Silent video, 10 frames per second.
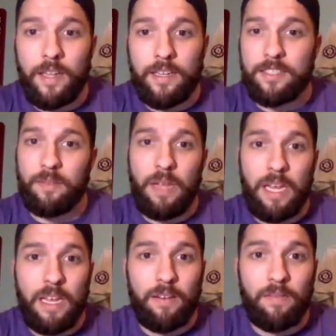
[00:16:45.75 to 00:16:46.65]
That doesn't
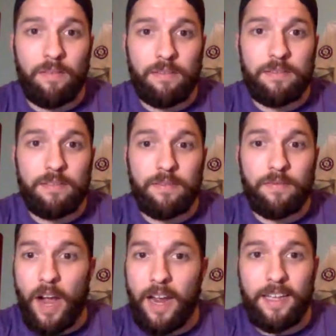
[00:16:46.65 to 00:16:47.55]
mean
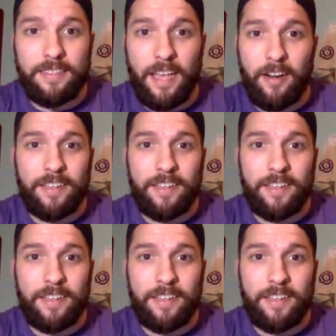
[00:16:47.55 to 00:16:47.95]
Friday, Saturday,